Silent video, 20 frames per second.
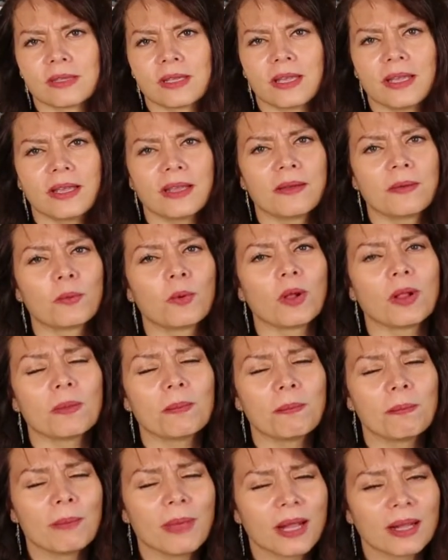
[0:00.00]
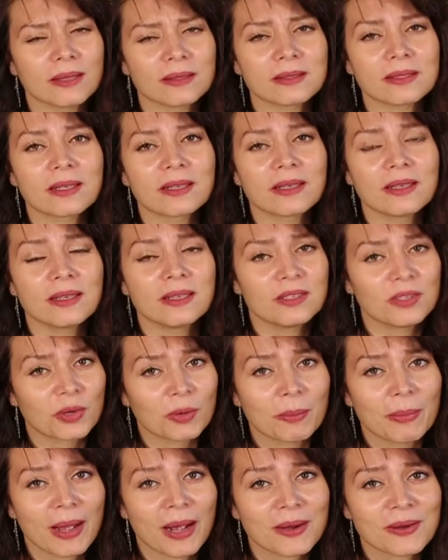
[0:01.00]
it will melt in your
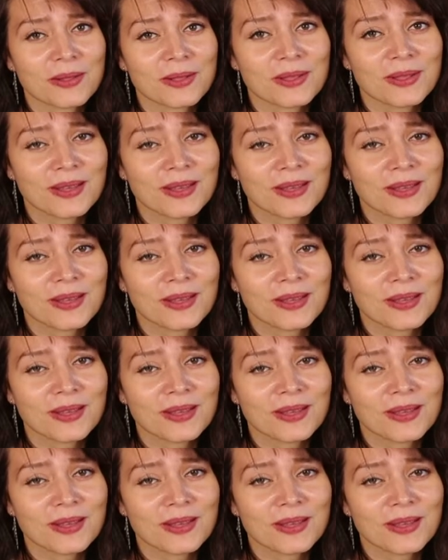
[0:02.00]
mouth.